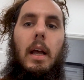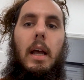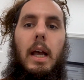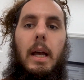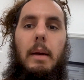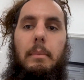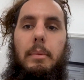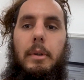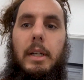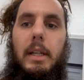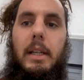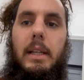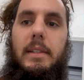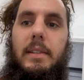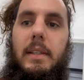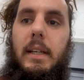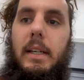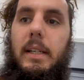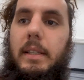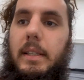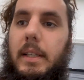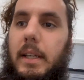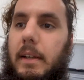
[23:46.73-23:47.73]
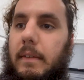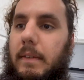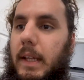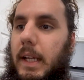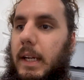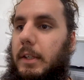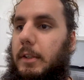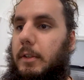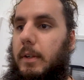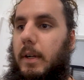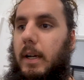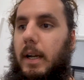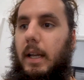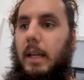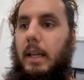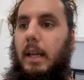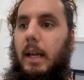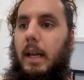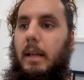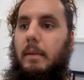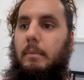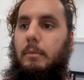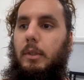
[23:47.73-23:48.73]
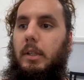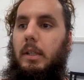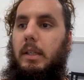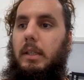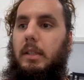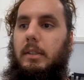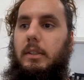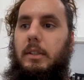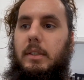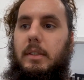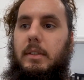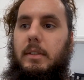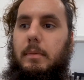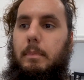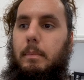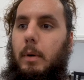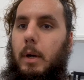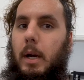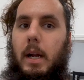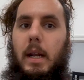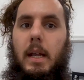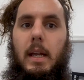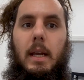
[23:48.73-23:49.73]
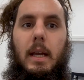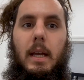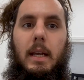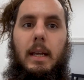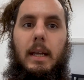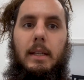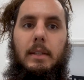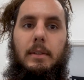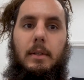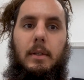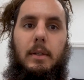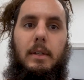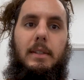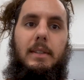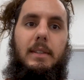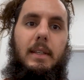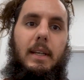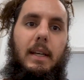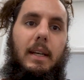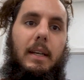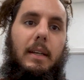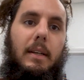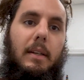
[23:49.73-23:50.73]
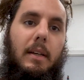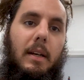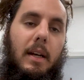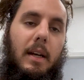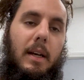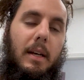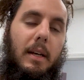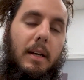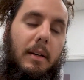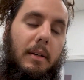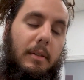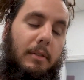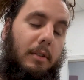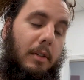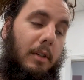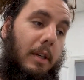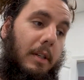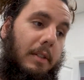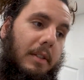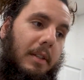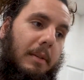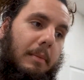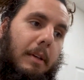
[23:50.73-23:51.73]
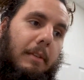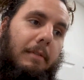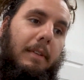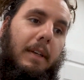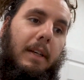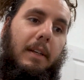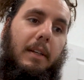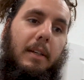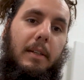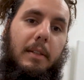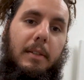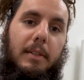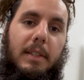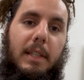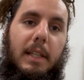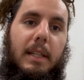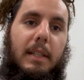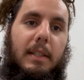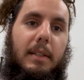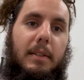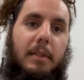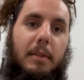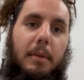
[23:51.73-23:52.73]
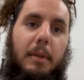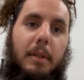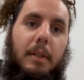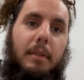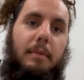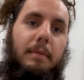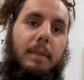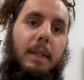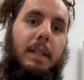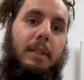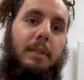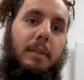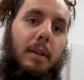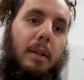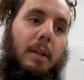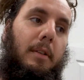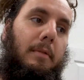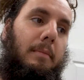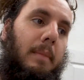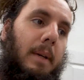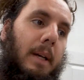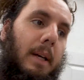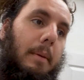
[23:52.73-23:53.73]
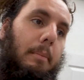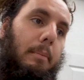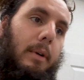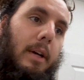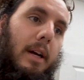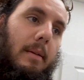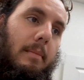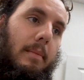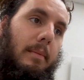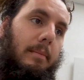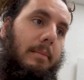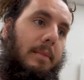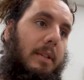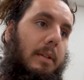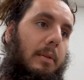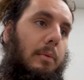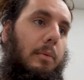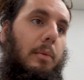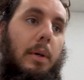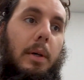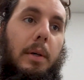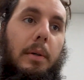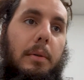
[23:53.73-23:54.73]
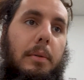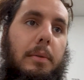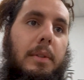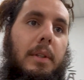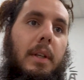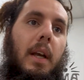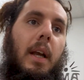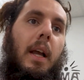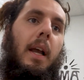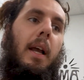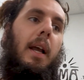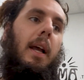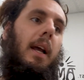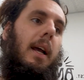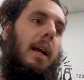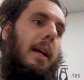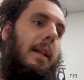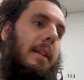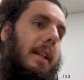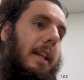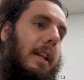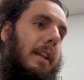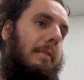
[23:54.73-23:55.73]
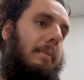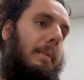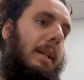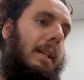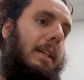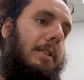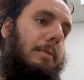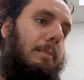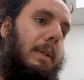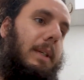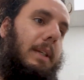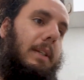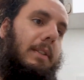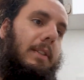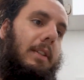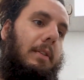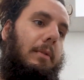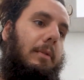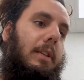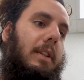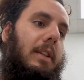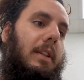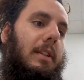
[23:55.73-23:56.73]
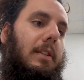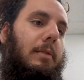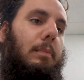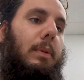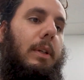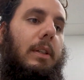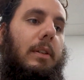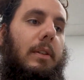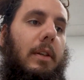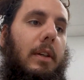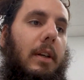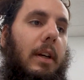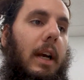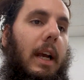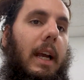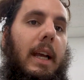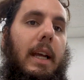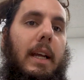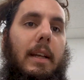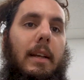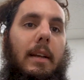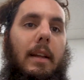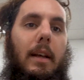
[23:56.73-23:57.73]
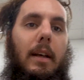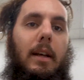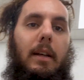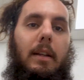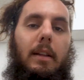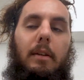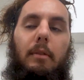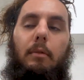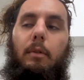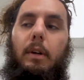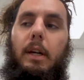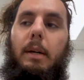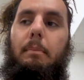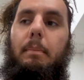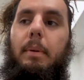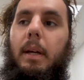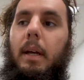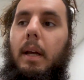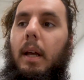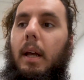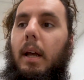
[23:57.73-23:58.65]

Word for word: I'm pretty excited to give that a try. I'm really just praying, I guess you could say, uh, crossing my fingers that it is going to fix all of my problems and woes that I've been experiencing with this printer and uh, the RIP.